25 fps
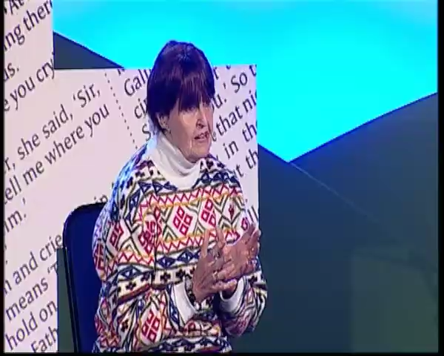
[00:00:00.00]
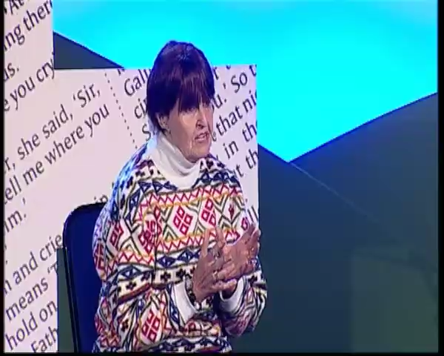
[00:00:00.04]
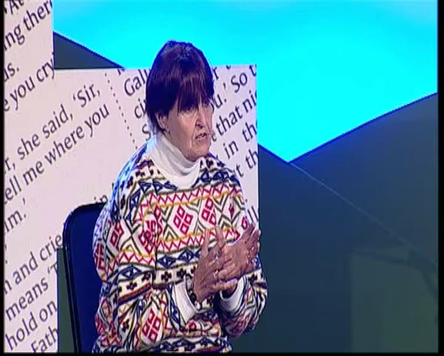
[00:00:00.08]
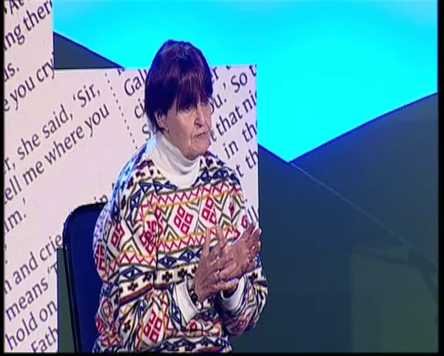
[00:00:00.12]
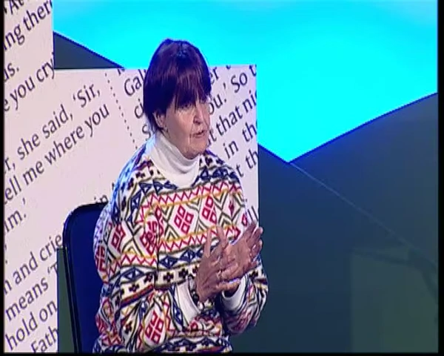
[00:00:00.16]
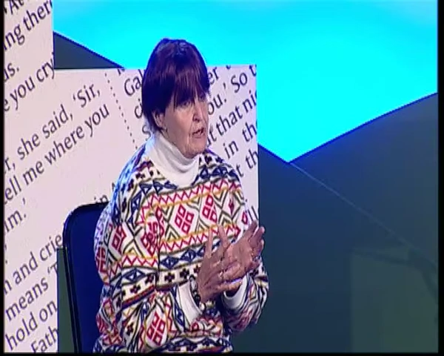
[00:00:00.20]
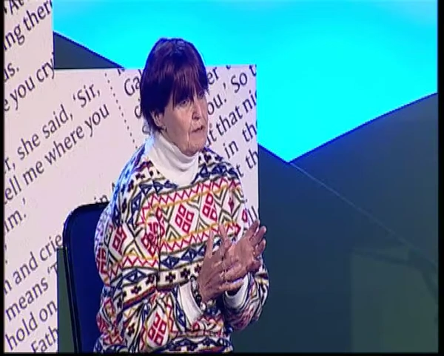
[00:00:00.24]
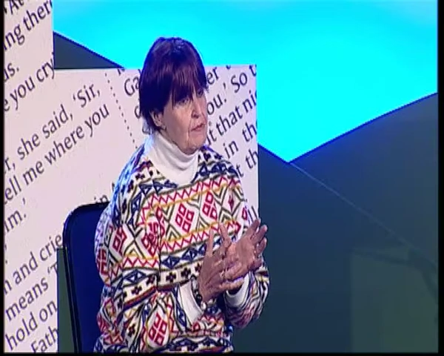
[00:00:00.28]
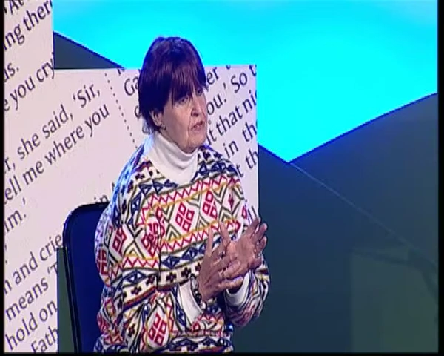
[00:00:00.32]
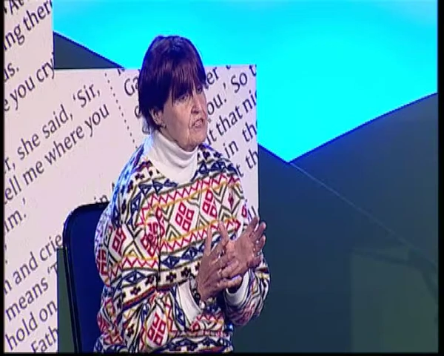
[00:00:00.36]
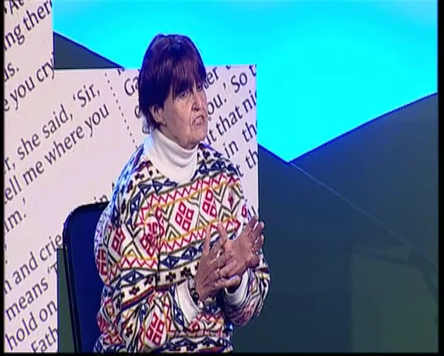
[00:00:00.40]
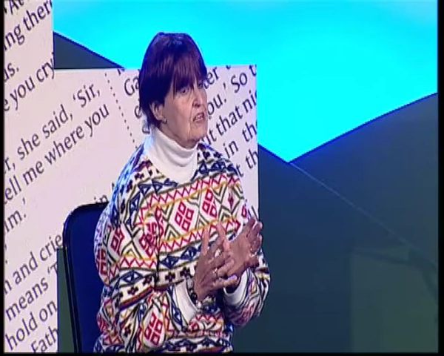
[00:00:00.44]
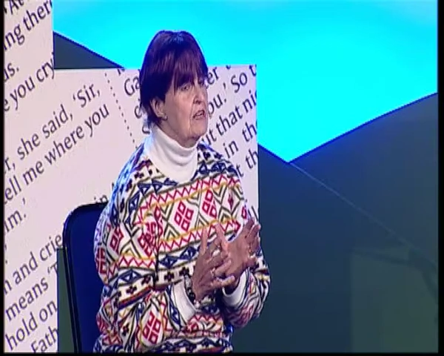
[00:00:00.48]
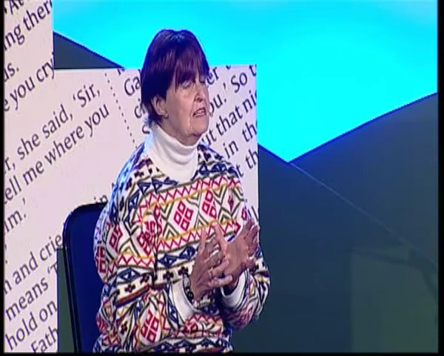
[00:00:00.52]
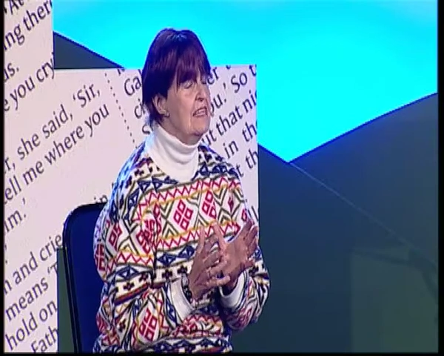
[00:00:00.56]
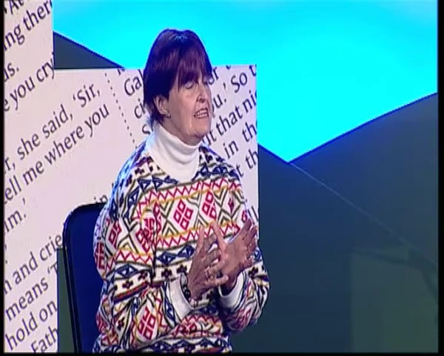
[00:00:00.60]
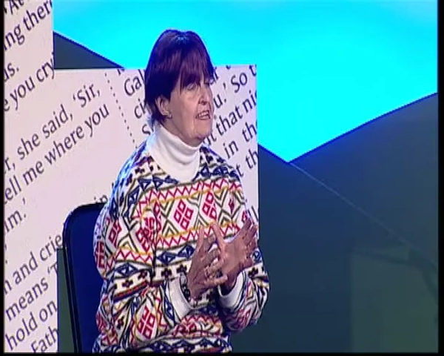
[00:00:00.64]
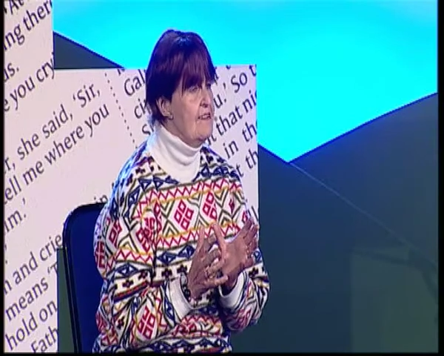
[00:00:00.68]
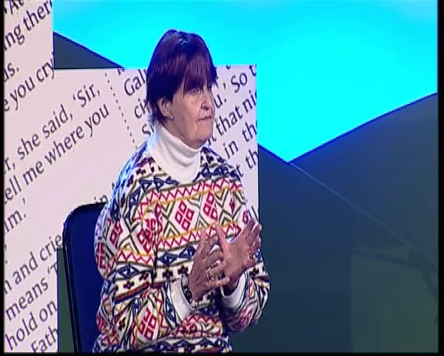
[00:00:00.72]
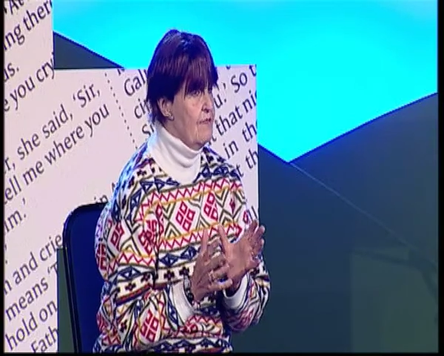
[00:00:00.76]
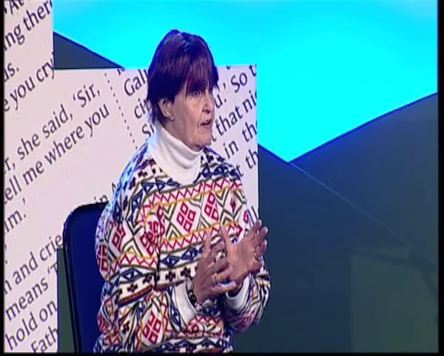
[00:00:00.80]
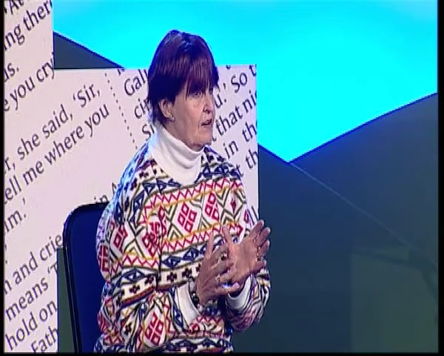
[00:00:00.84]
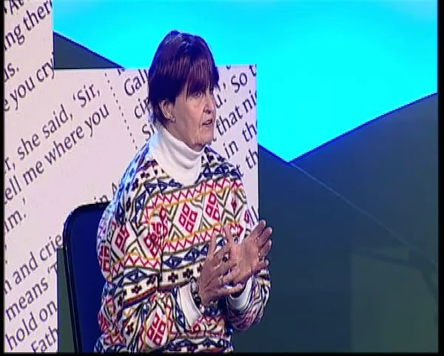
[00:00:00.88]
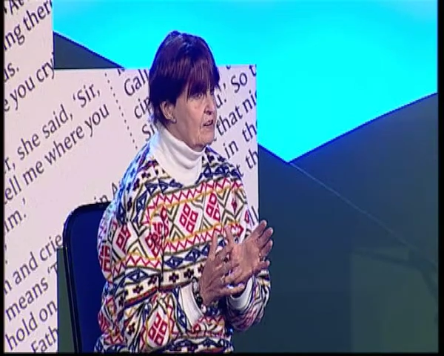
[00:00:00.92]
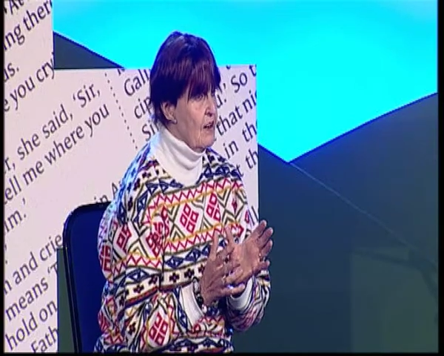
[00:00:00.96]
maybe to leave
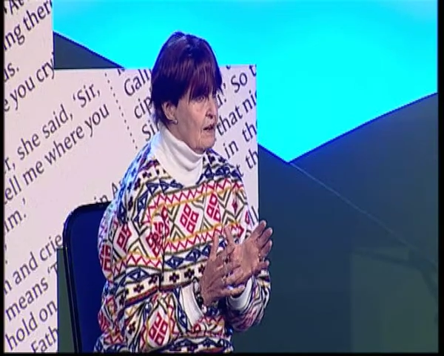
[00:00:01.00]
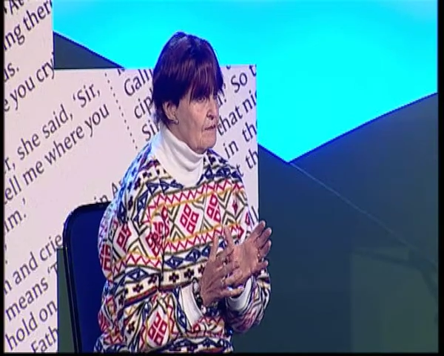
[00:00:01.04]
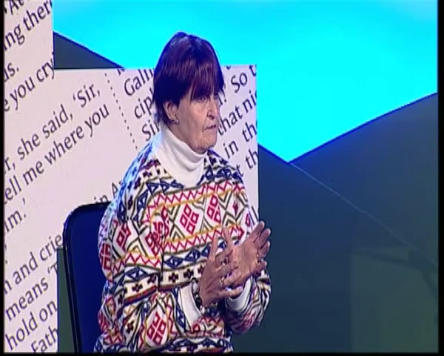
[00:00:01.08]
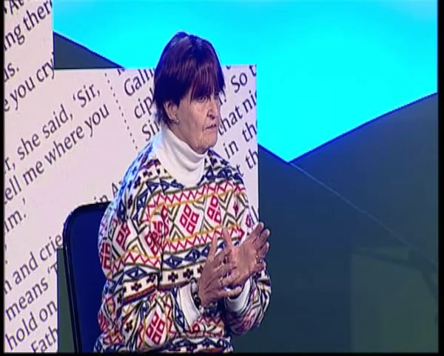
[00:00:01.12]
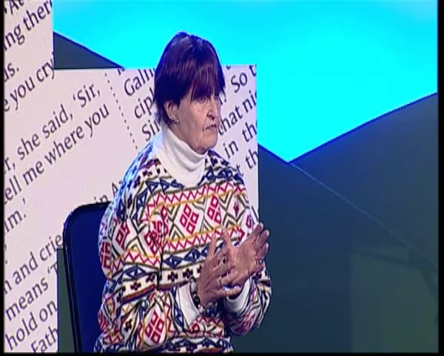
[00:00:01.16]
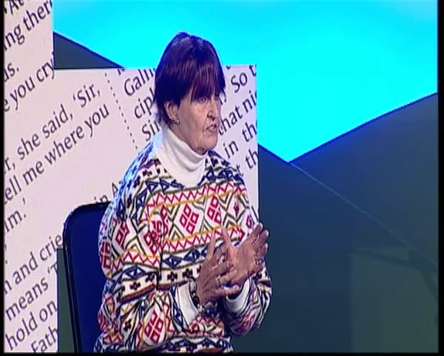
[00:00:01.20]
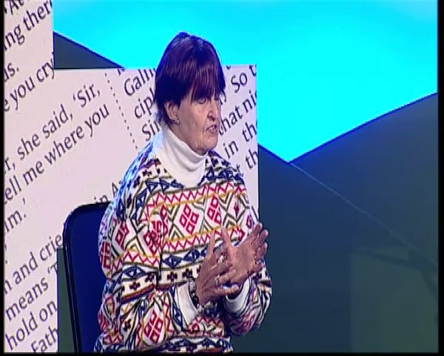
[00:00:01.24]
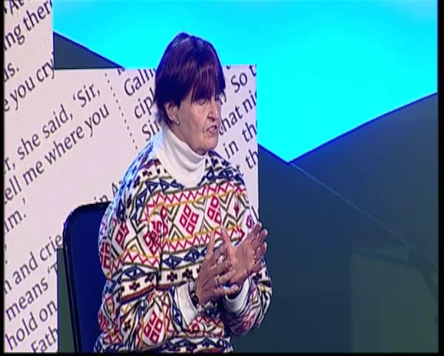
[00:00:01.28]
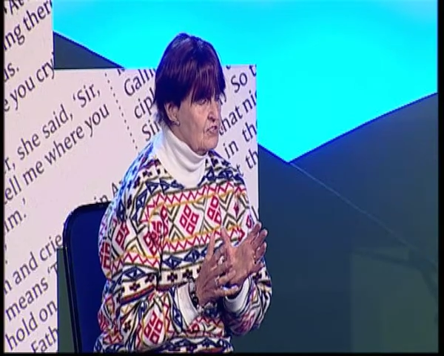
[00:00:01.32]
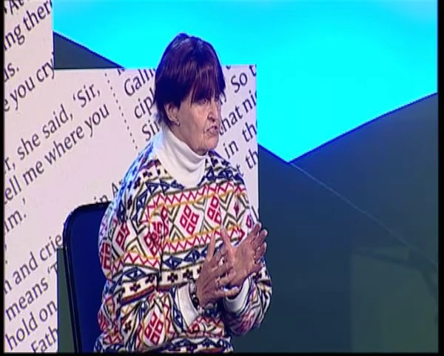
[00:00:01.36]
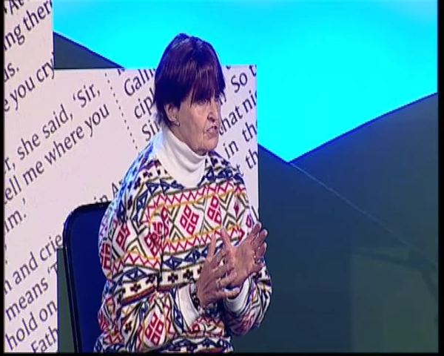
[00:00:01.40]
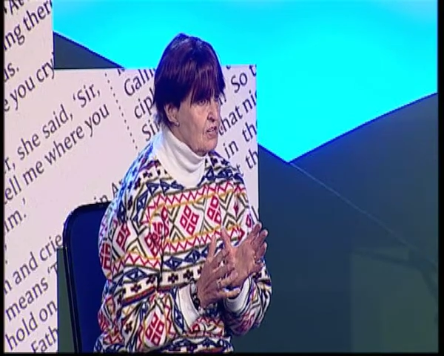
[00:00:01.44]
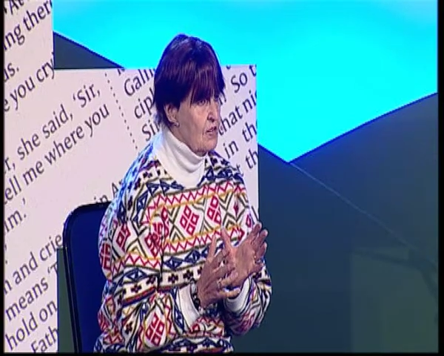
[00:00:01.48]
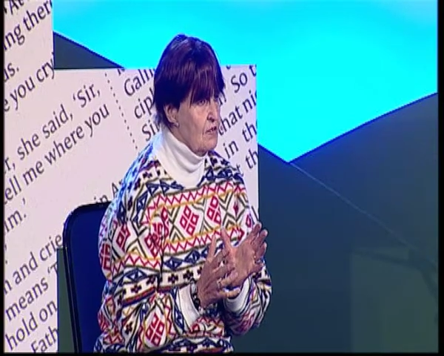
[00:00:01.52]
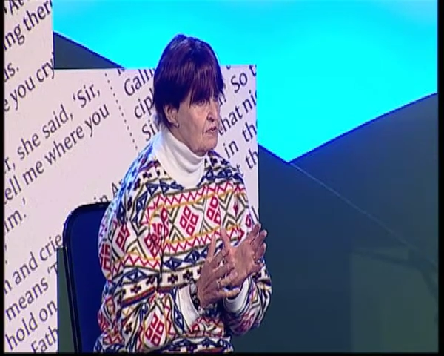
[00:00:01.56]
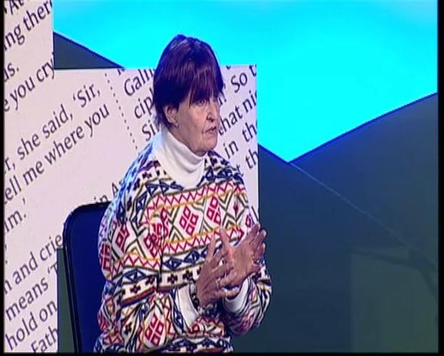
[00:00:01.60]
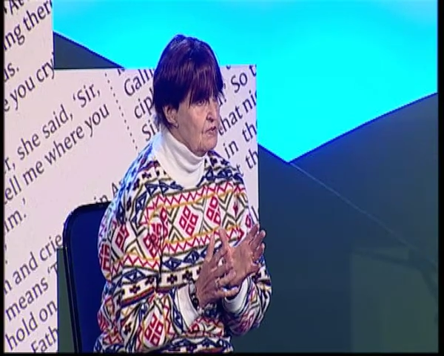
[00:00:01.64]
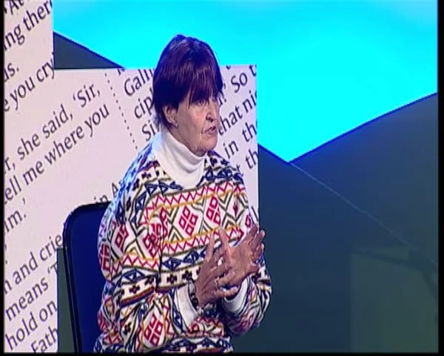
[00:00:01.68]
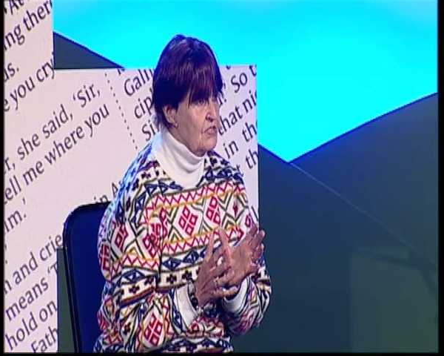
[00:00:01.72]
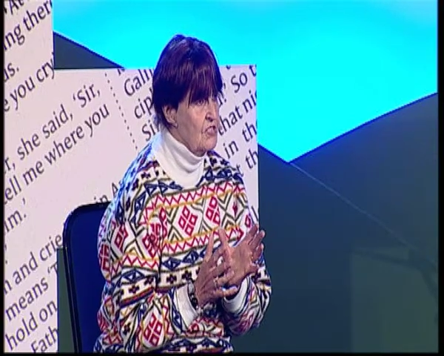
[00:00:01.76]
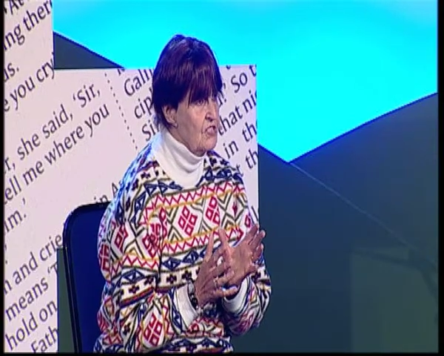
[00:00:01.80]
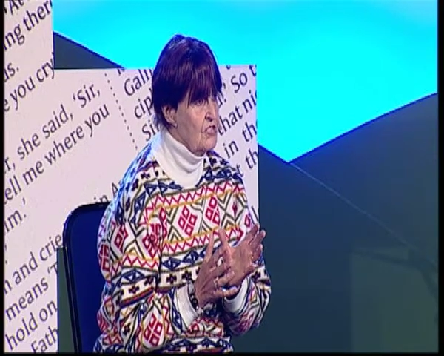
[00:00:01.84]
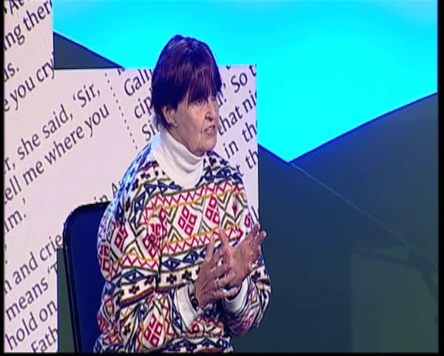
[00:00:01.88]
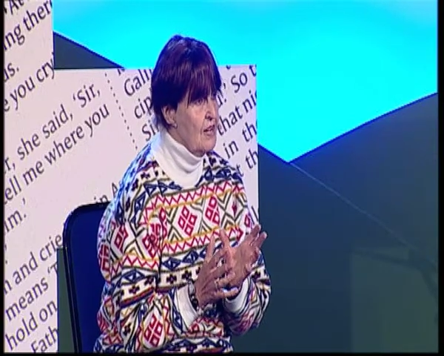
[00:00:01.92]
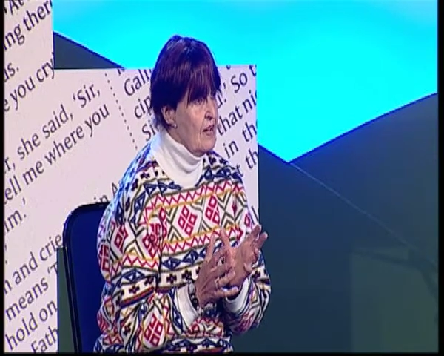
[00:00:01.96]
our comfort
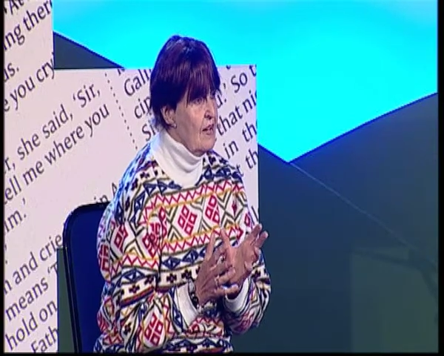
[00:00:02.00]
zones